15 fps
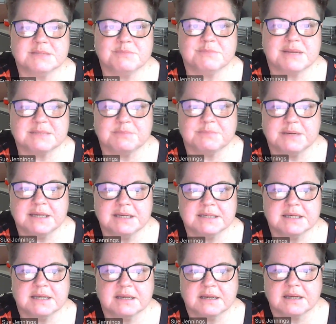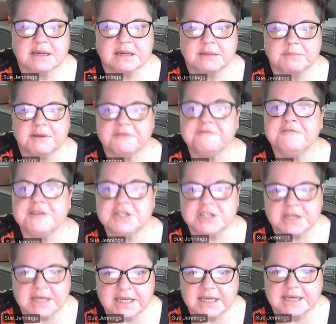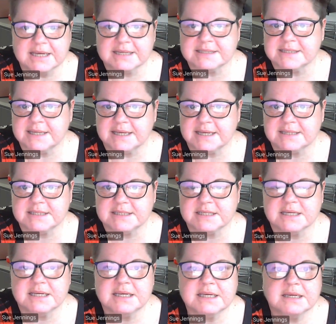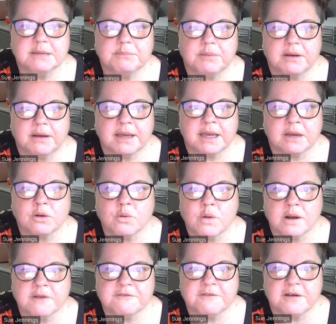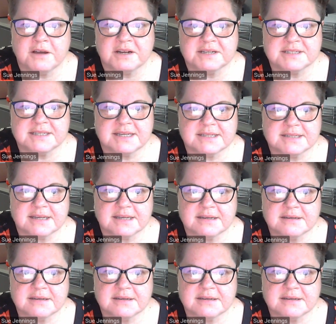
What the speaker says: must be officially assessed by a qualified assessor.